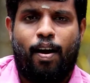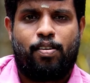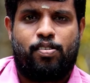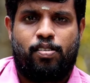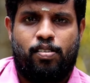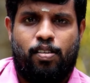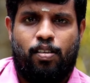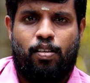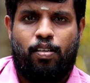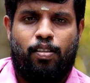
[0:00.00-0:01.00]
parts
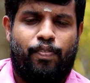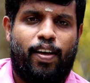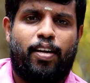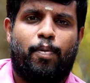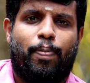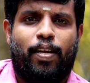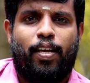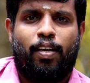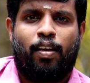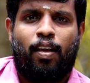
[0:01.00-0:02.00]
we are
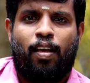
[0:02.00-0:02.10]
depending